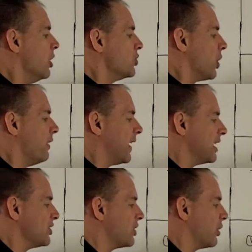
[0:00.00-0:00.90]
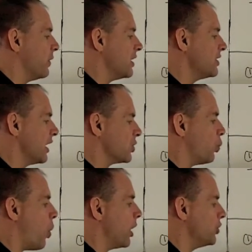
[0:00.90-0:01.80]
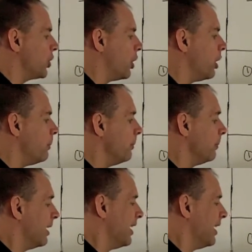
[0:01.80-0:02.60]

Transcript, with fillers: So if I consider this thing as one term,